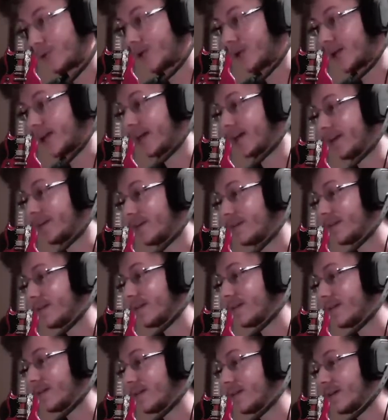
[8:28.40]
end,
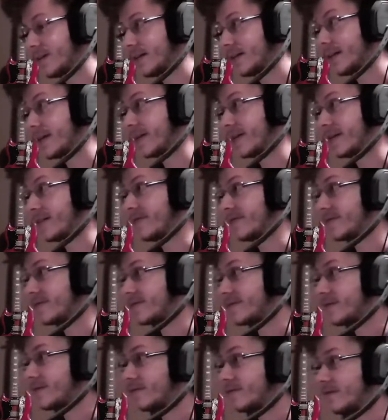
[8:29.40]

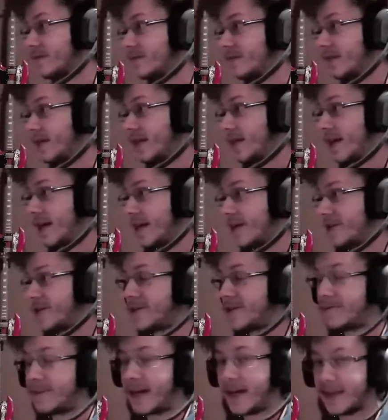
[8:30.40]
is the
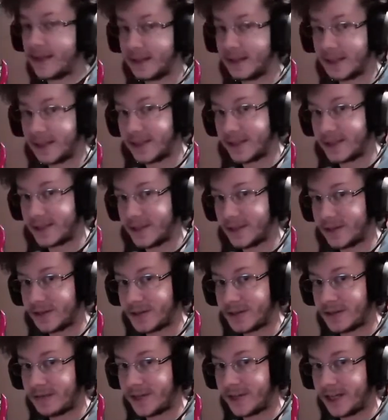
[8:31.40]
HDMI that leads to your
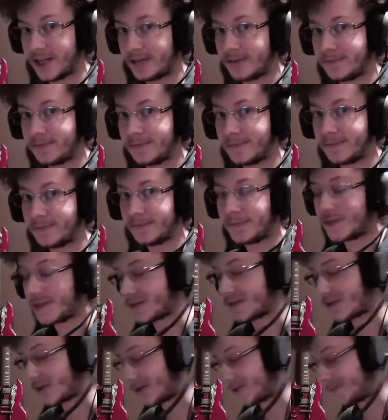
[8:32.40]
TV. So